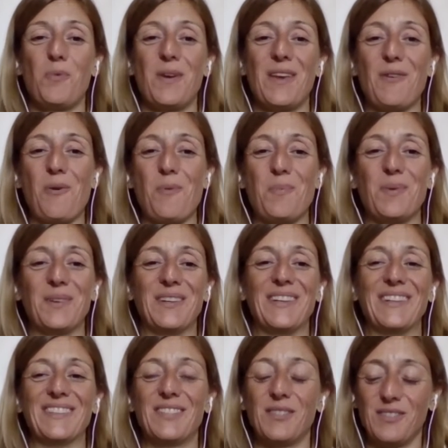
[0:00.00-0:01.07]
we hope
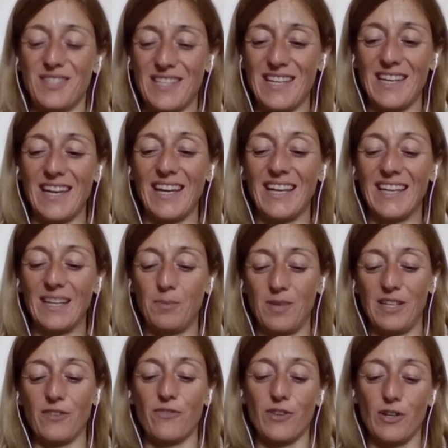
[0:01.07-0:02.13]
to see in the
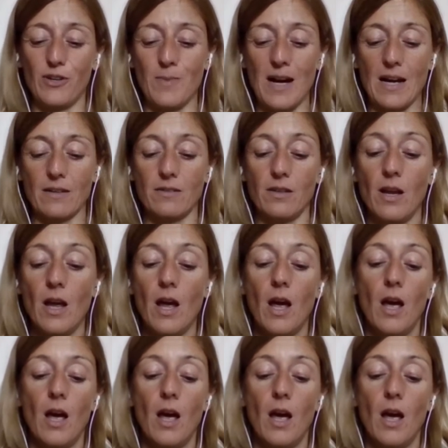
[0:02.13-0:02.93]
Media Freedom Act.